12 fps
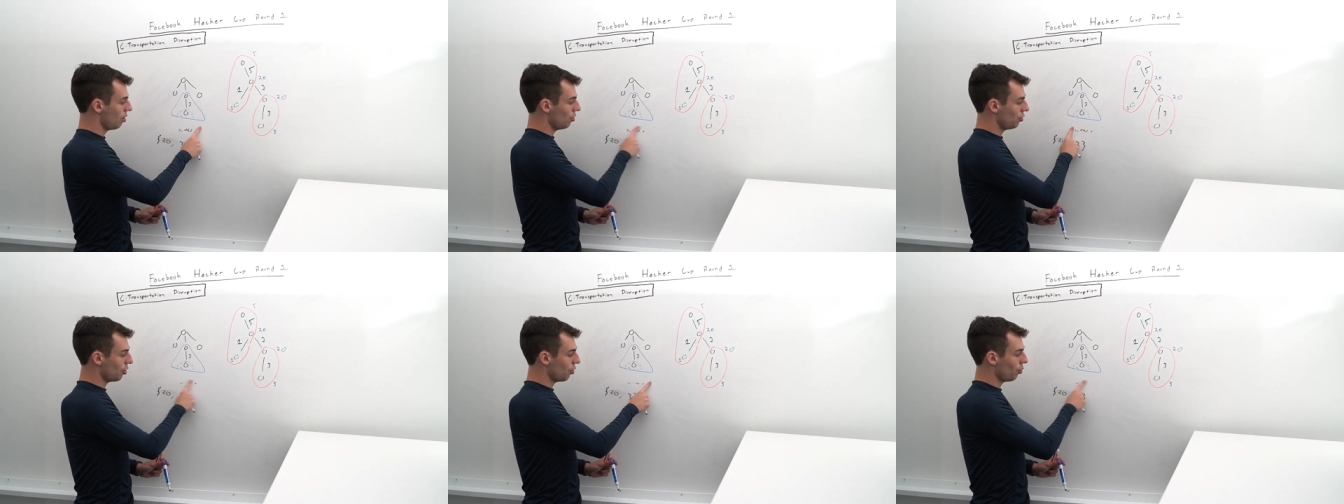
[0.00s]

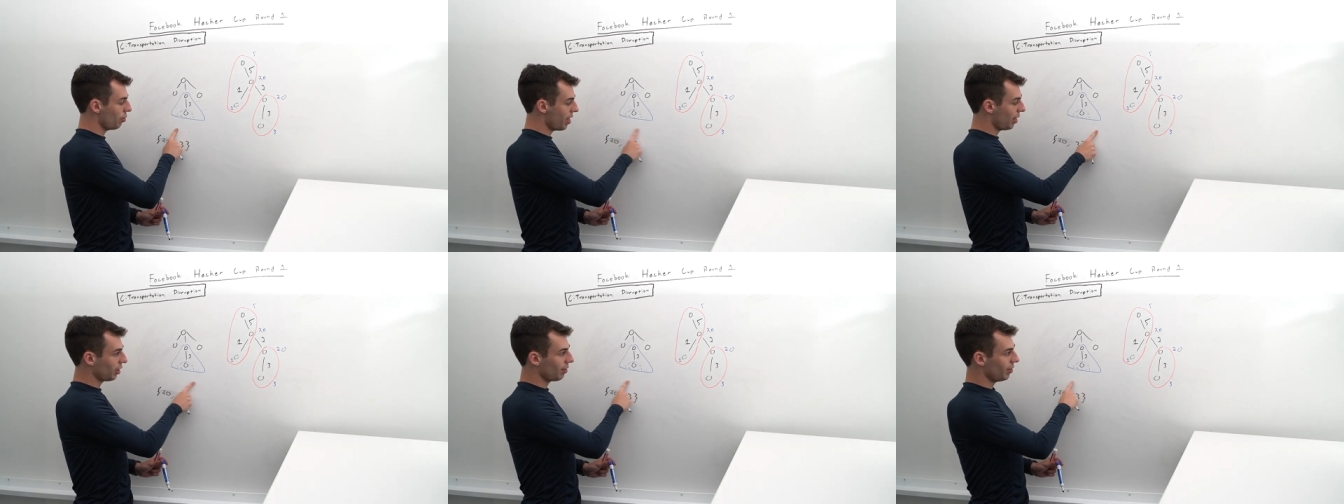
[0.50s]
So
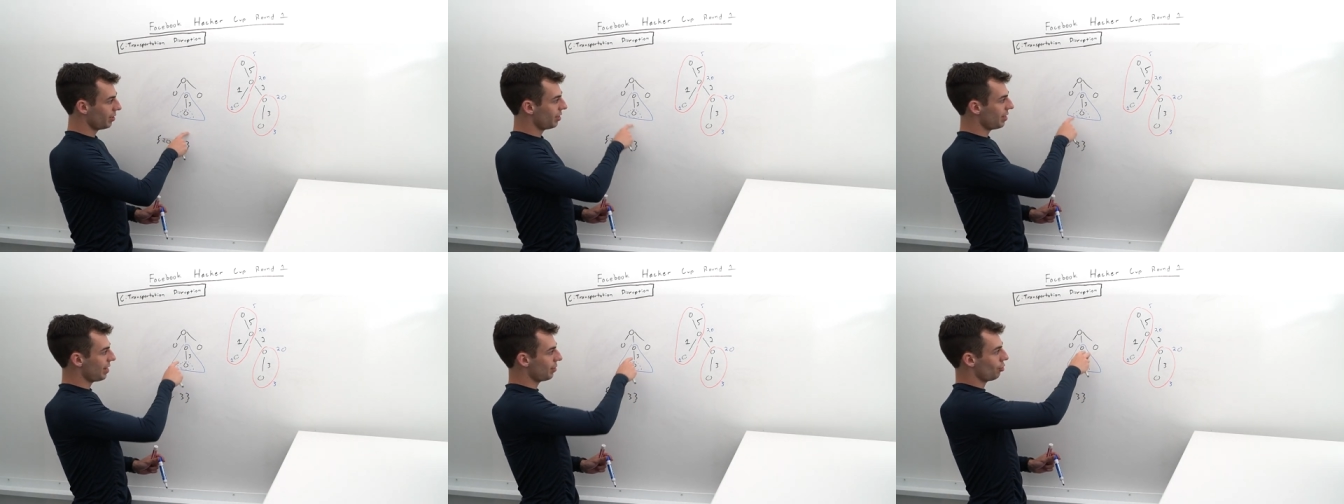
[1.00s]
that'll give us
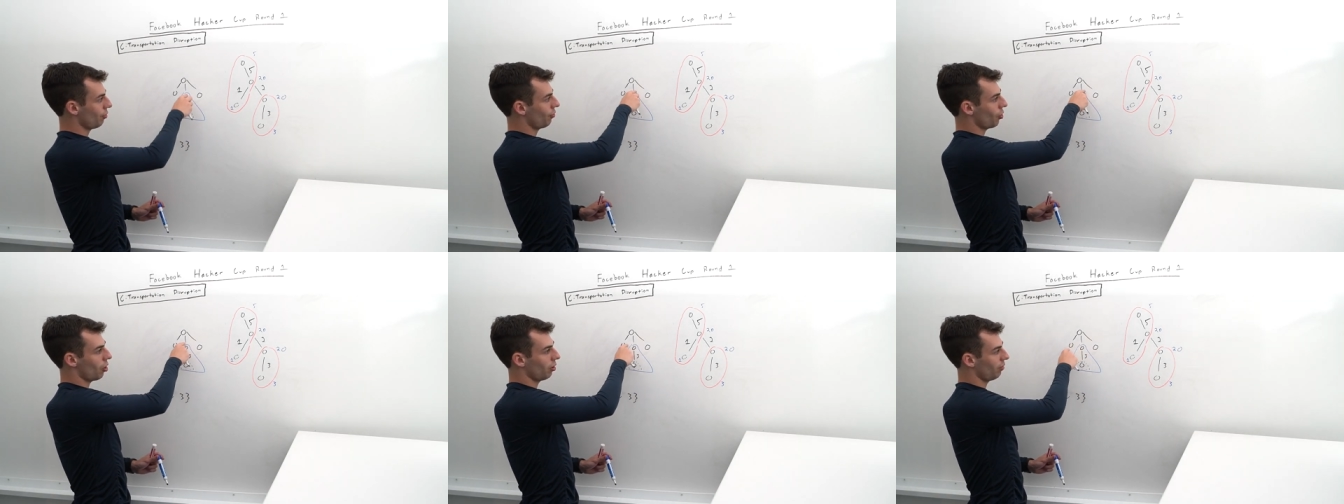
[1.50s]
the answer
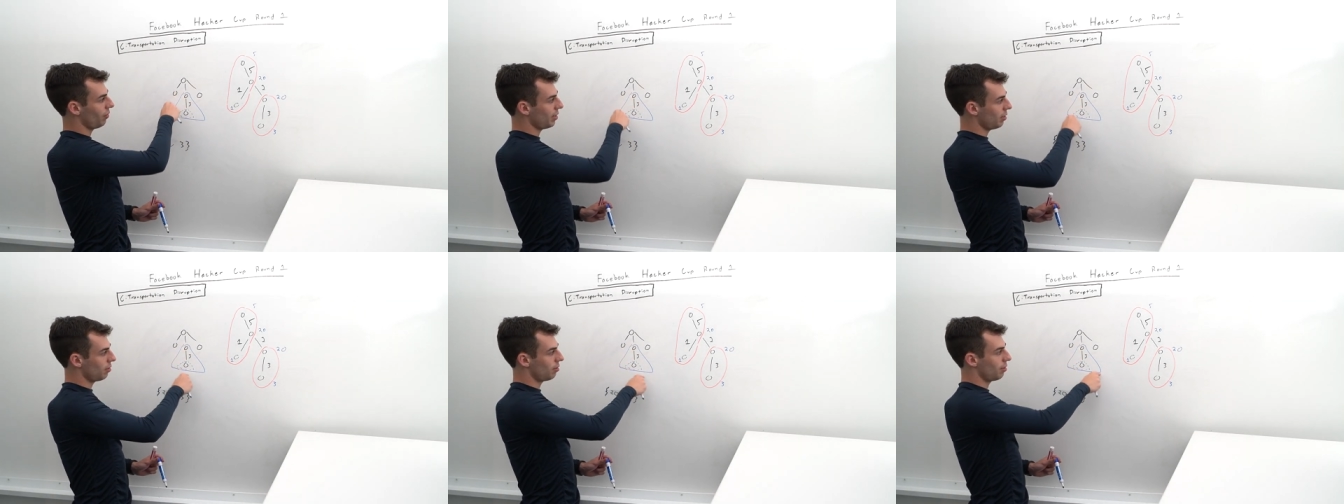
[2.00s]
for all of
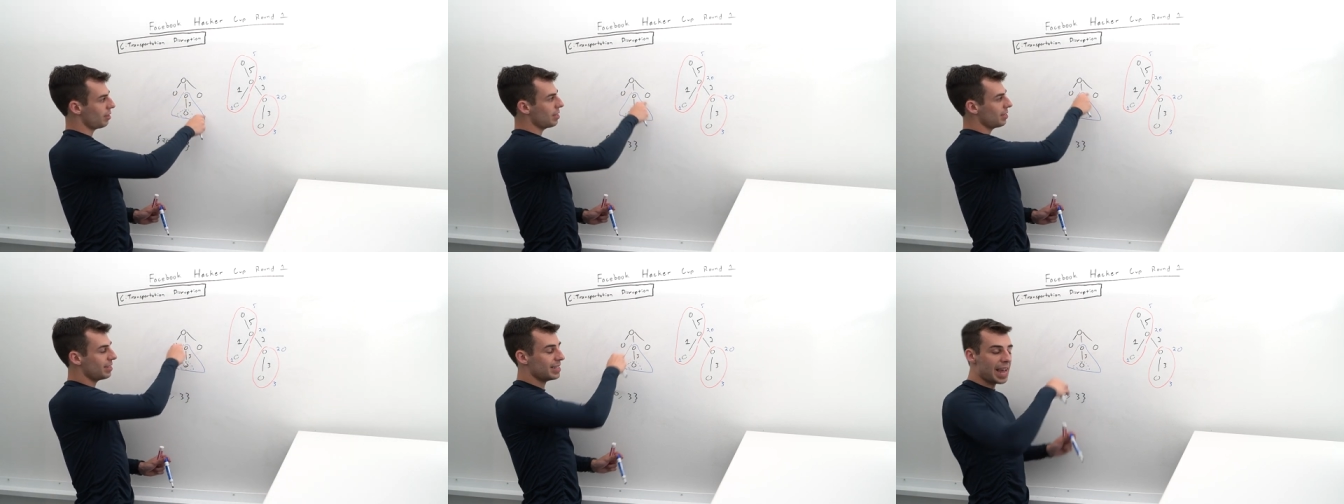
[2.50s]
these,
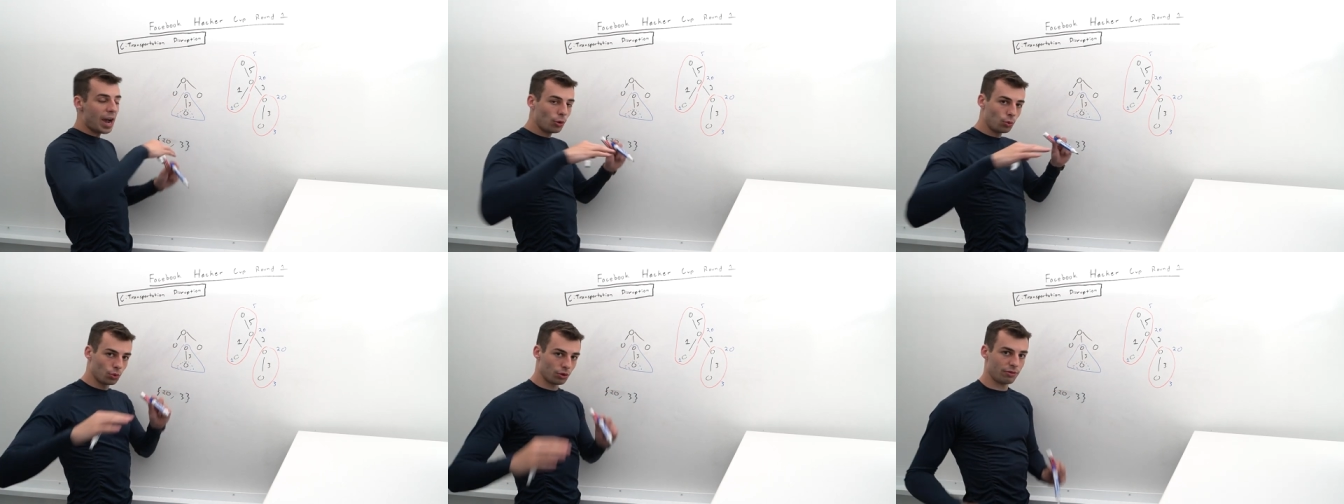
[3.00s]
these
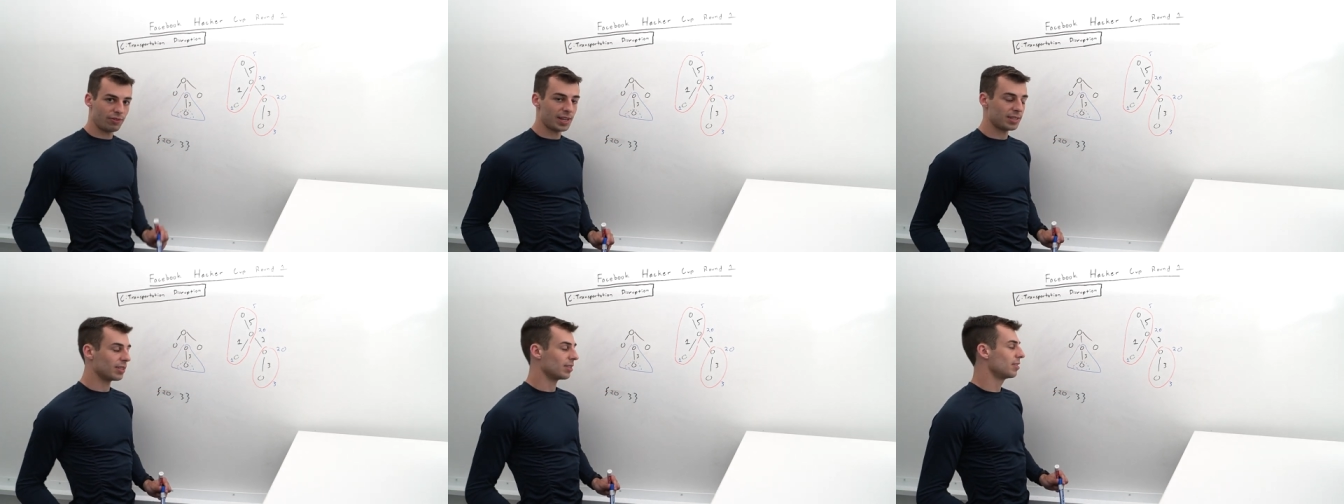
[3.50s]
downward
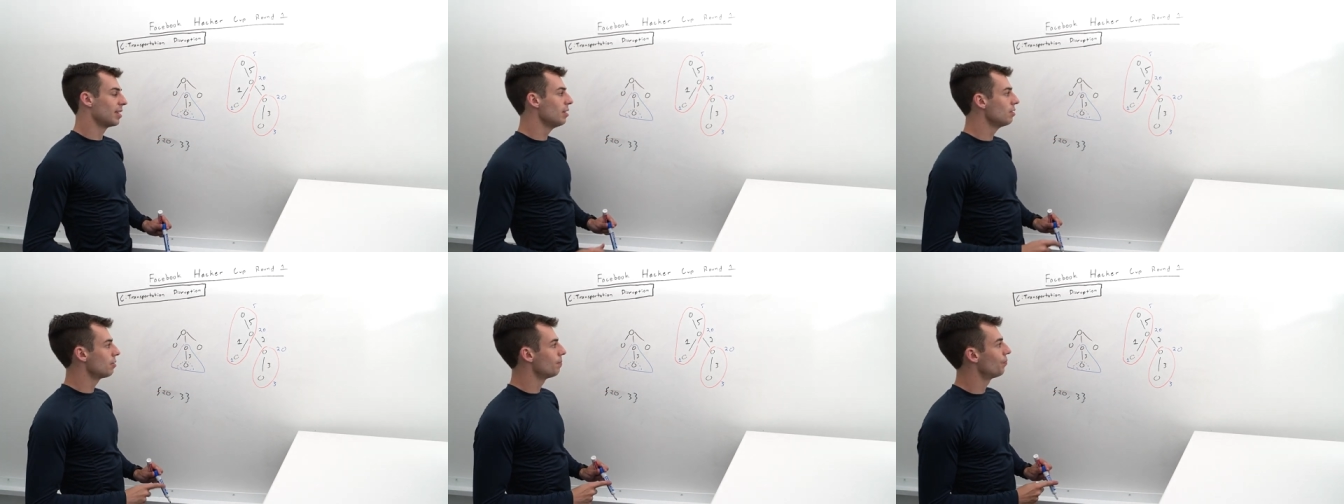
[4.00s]
facing
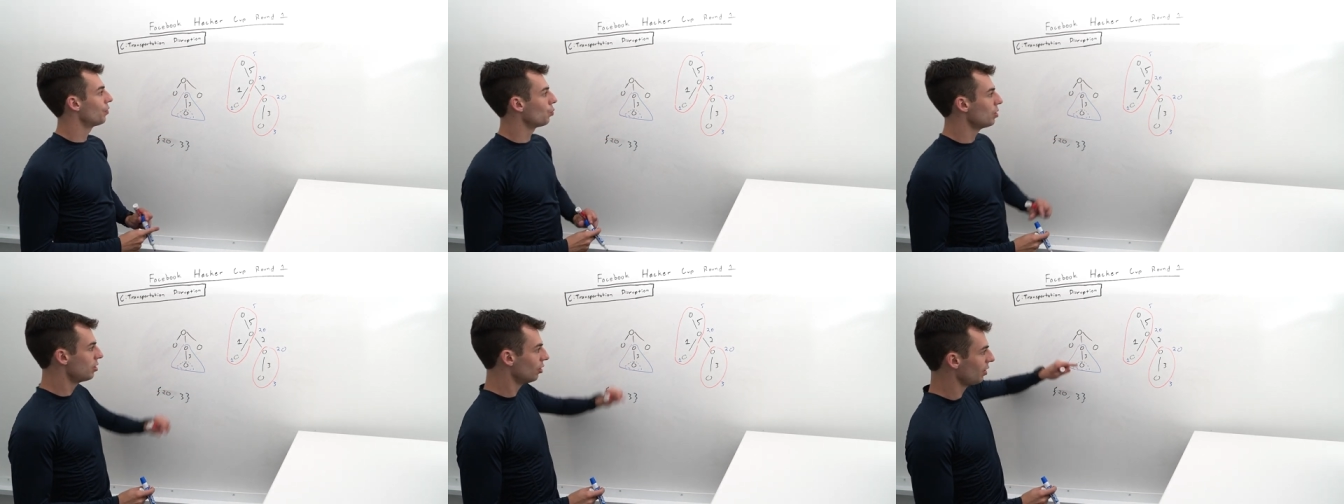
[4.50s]
sets.
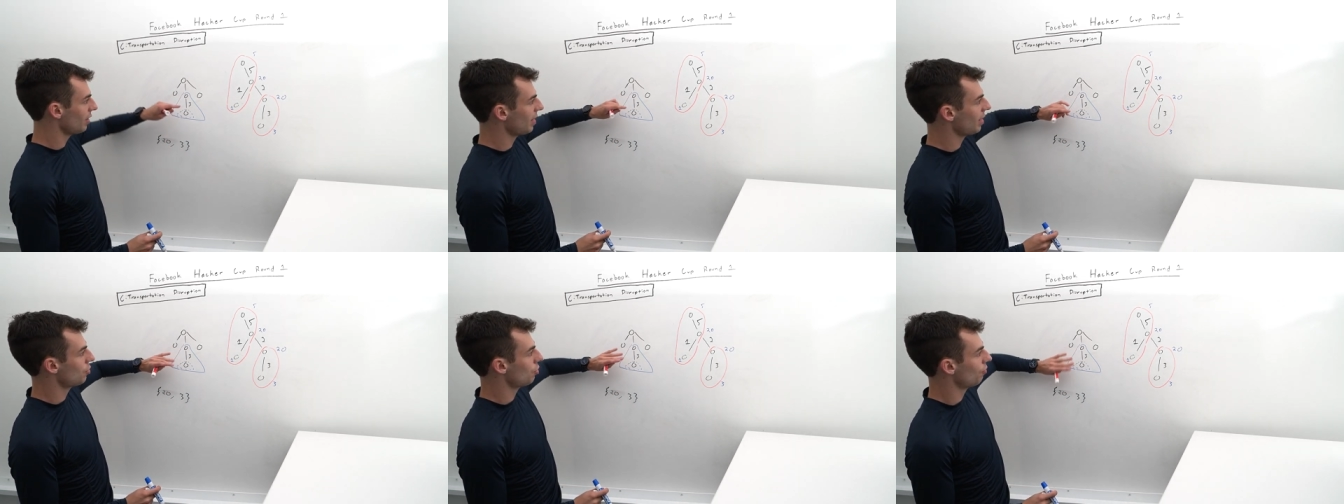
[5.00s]
We still need
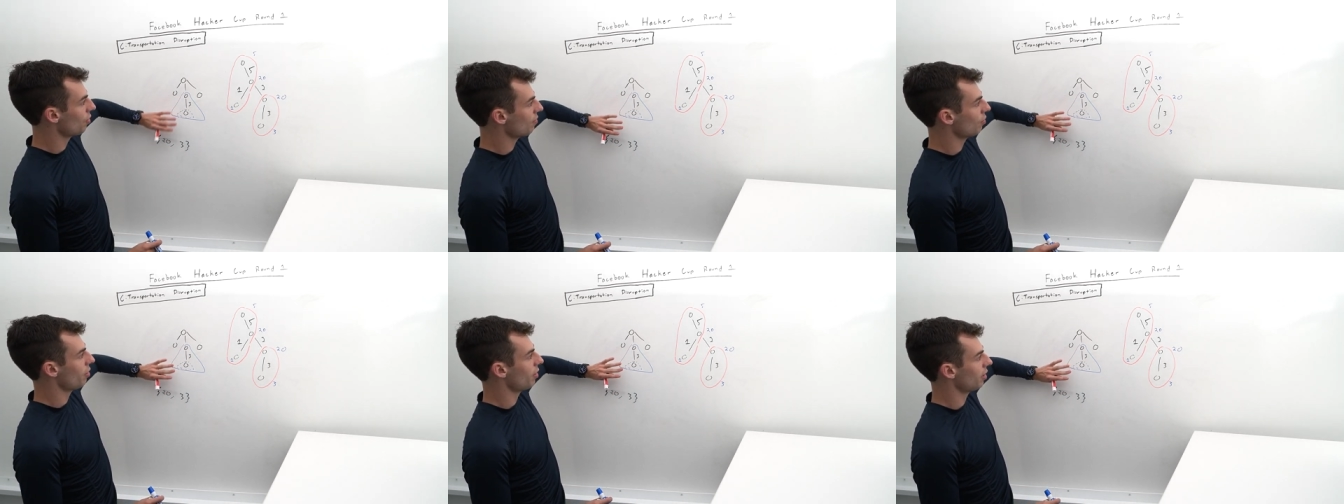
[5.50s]
the answer for
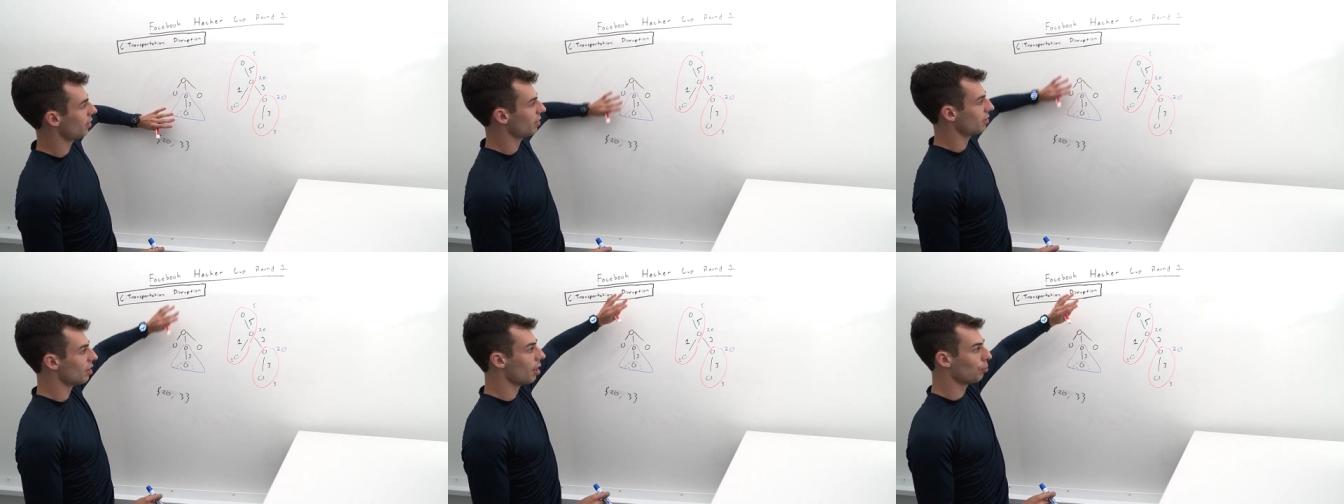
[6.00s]
everything
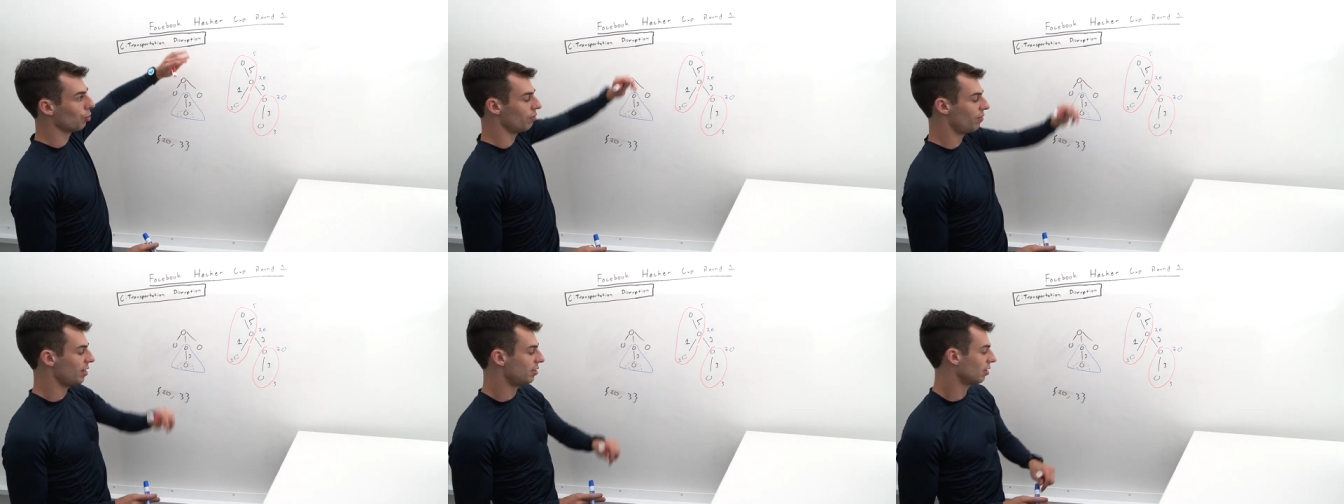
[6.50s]
that's upward
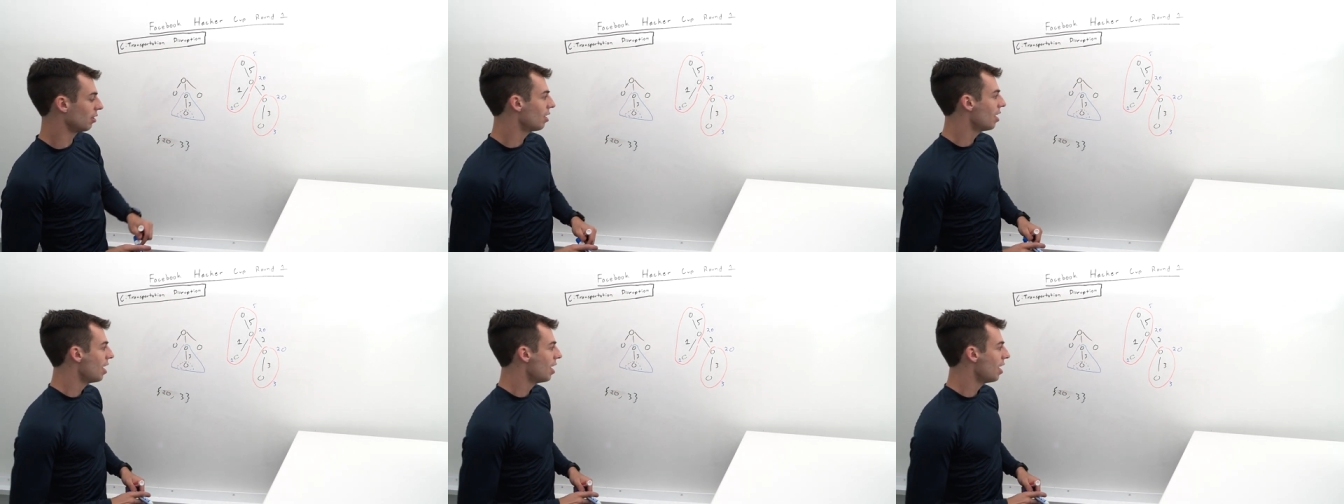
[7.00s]
facing.